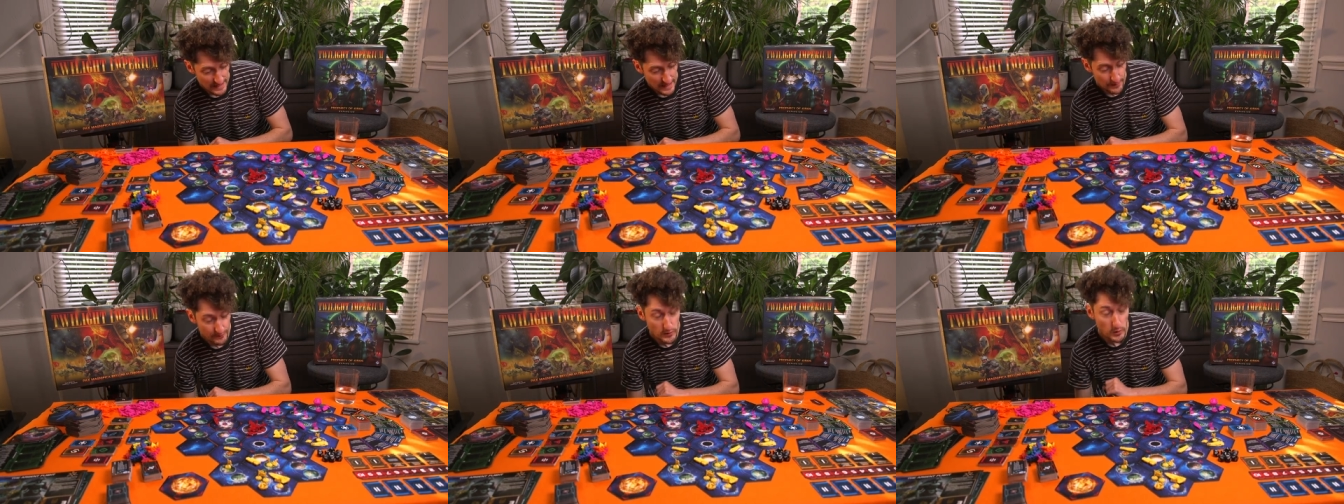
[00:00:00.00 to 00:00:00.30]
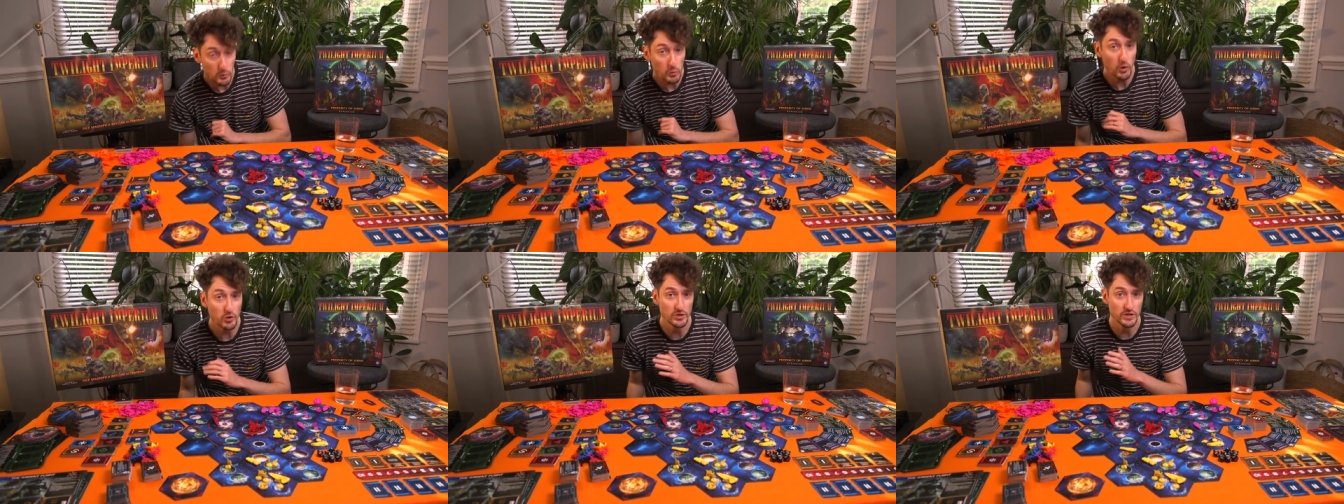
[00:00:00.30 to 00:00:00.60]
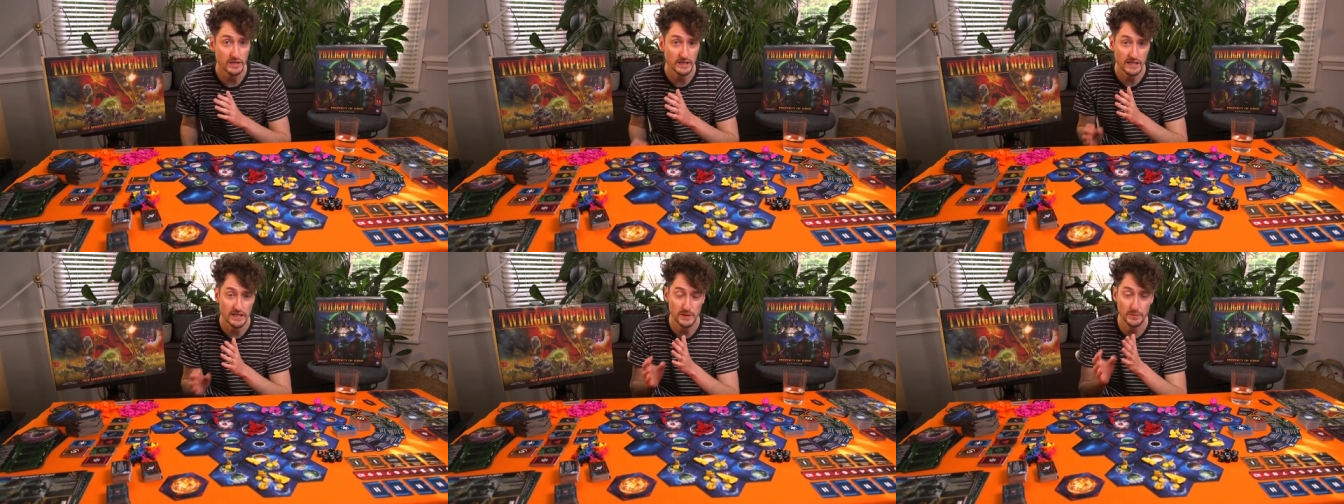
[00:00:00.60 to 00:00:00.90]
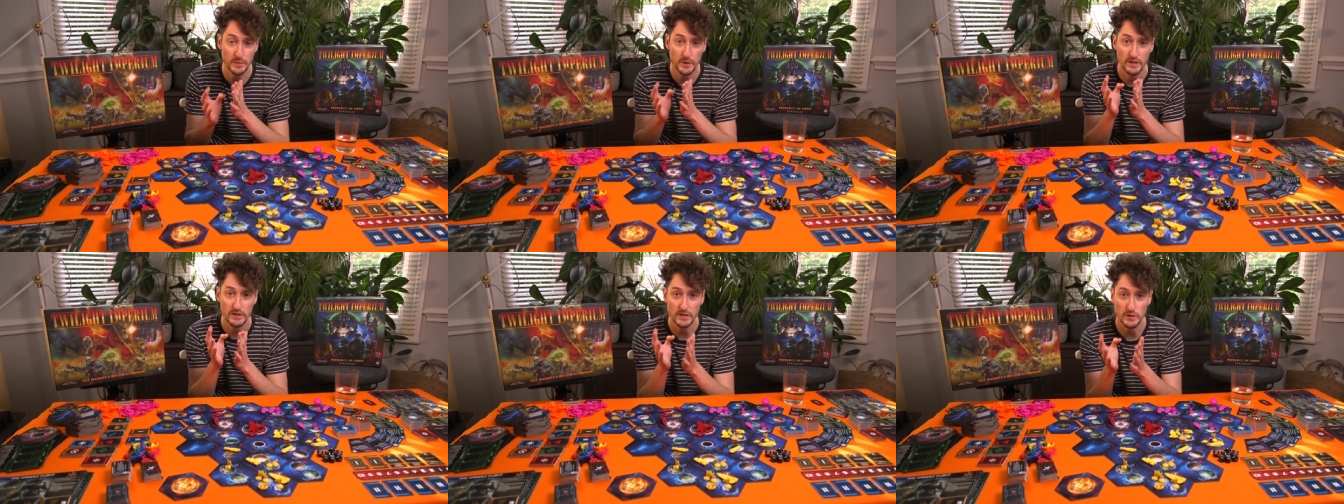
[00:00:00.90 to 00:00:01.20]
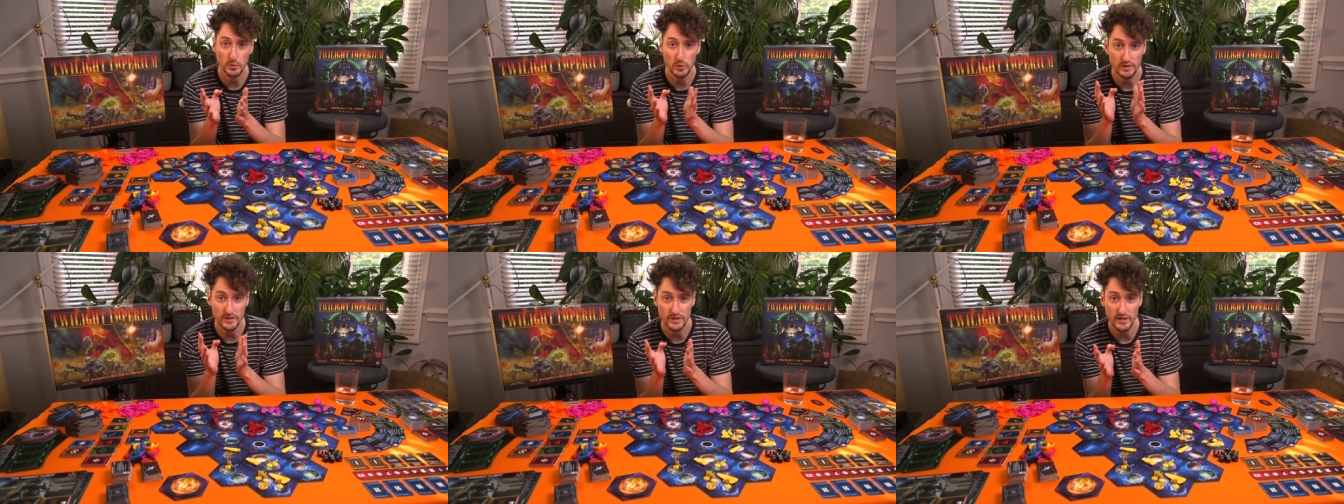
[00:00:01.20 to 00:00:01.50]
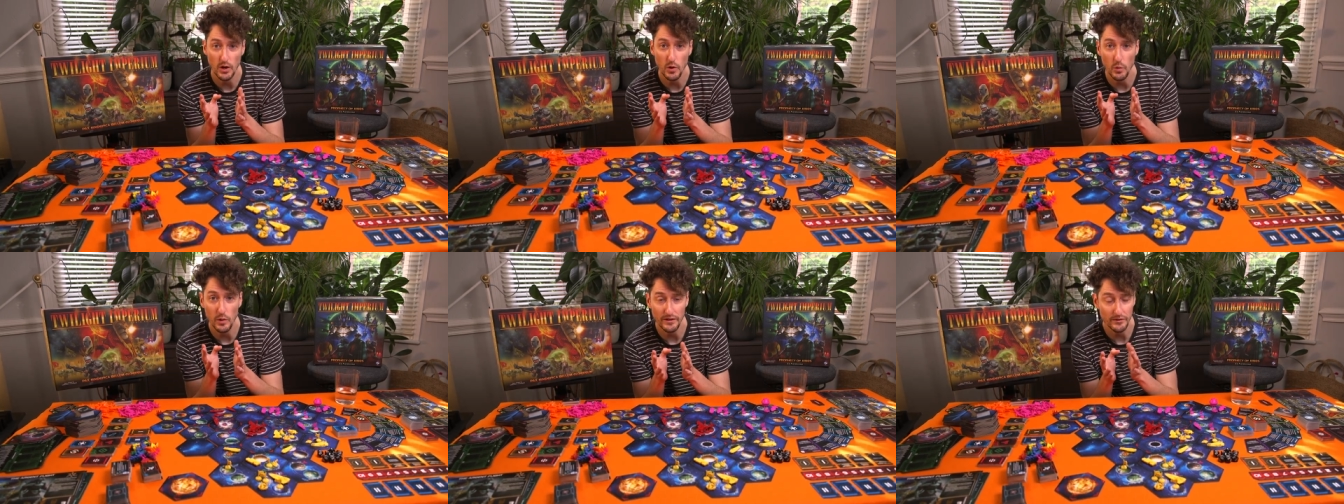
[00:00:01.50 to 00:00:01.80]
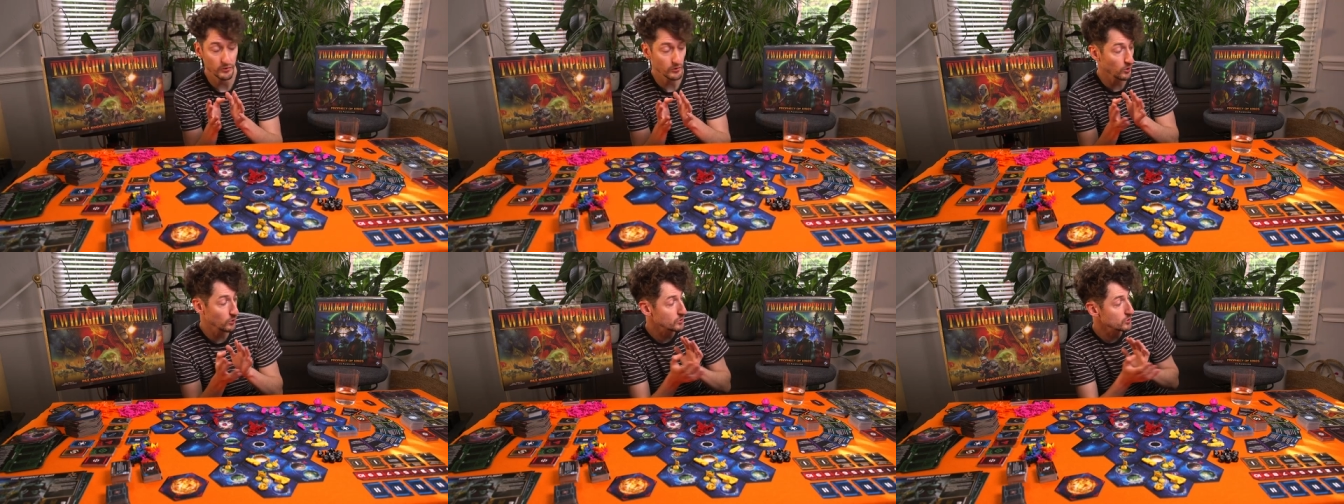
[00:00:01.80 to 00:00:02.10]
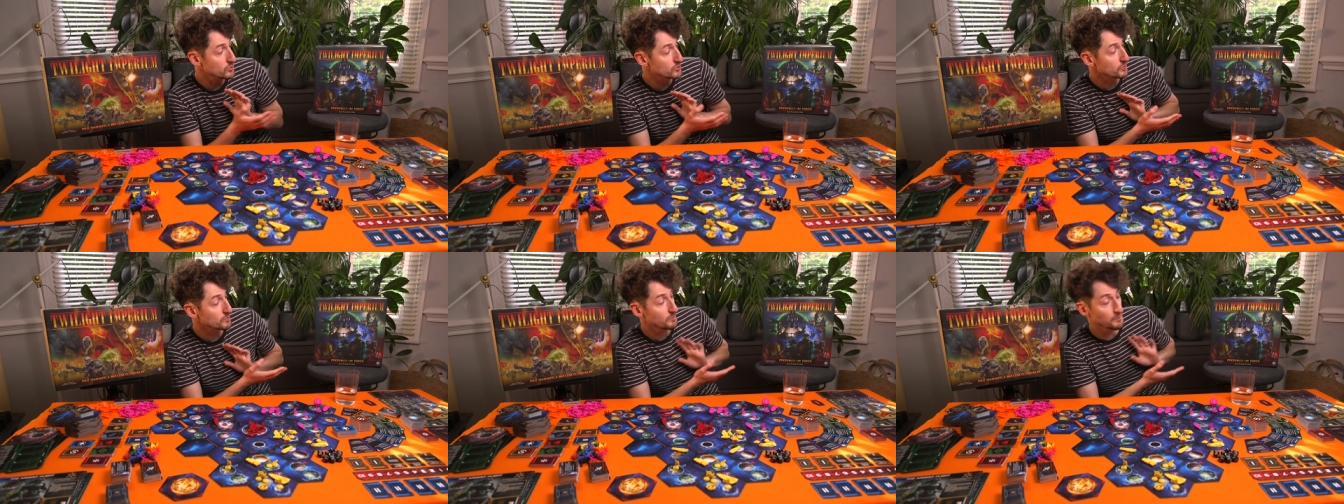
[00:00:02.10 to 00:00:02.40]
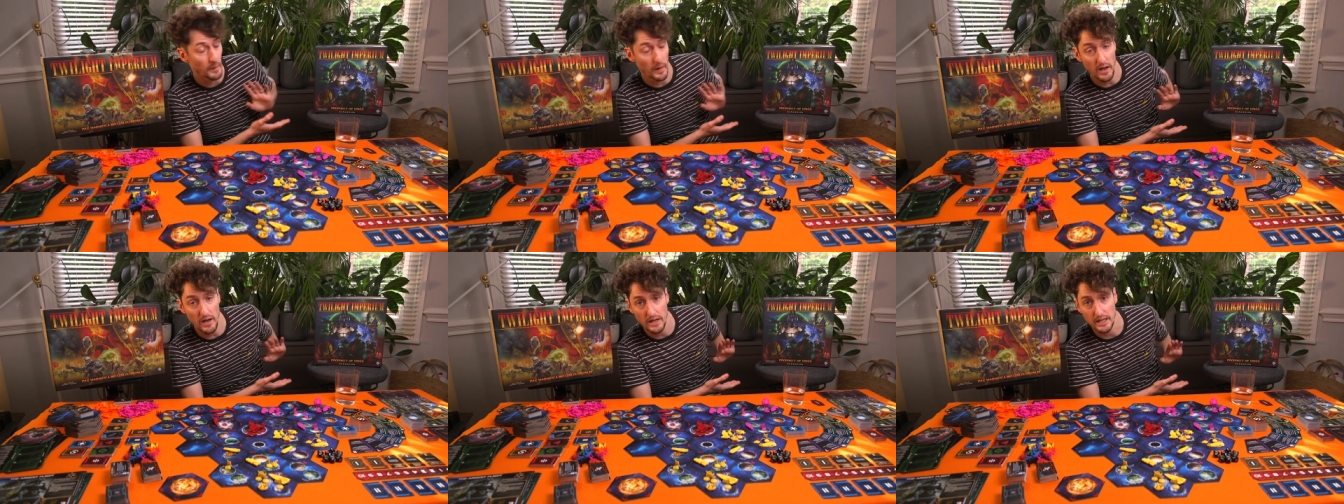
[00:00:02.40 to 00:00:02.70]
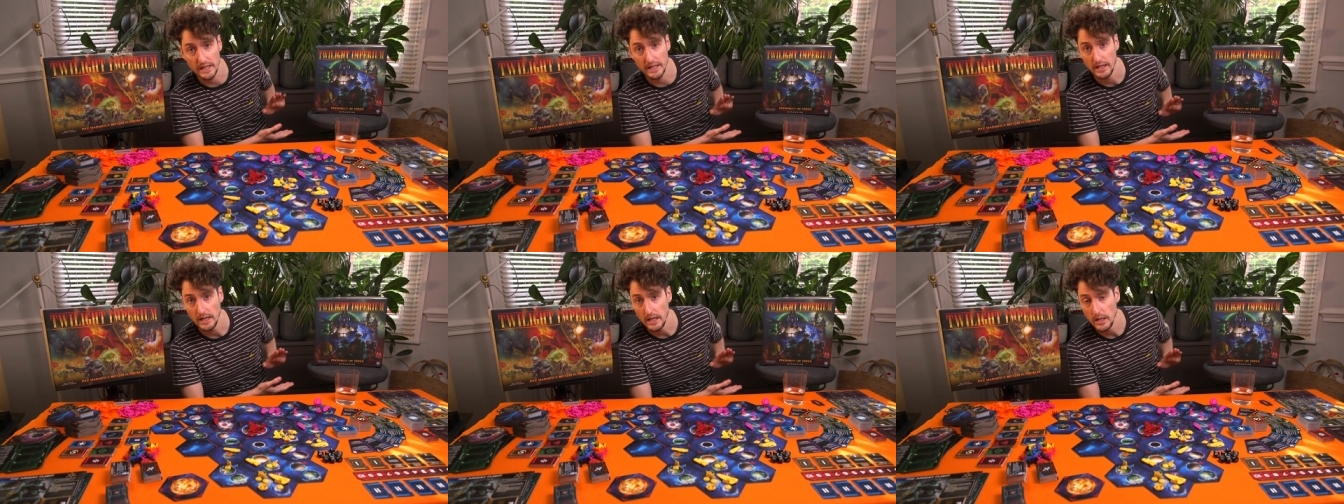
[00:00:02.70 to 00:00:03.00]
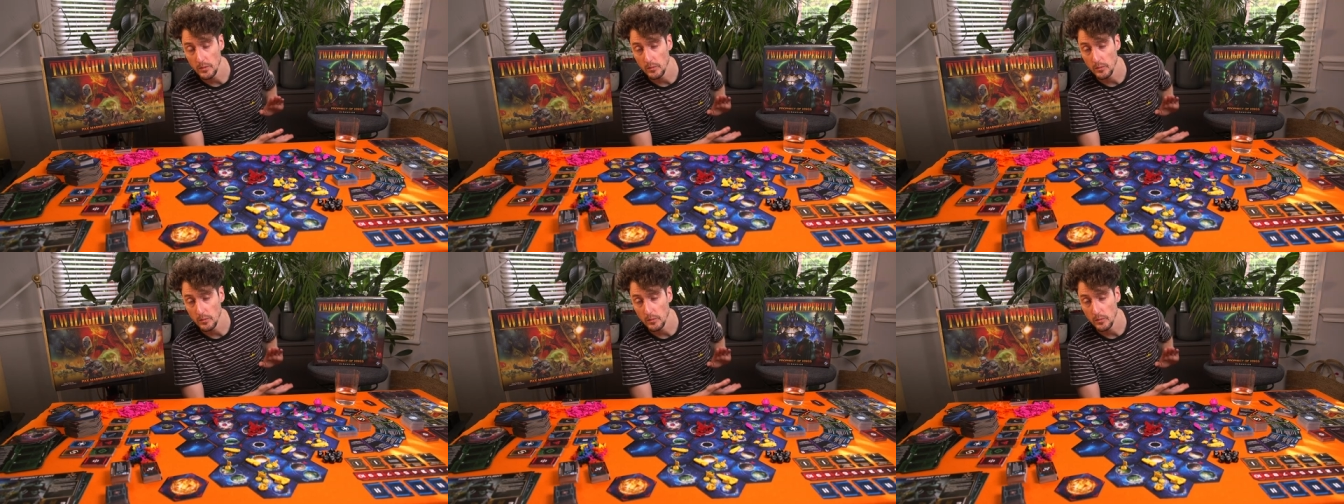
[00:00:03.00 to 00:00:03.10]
If you're watching this because you want to know whether or not you should buy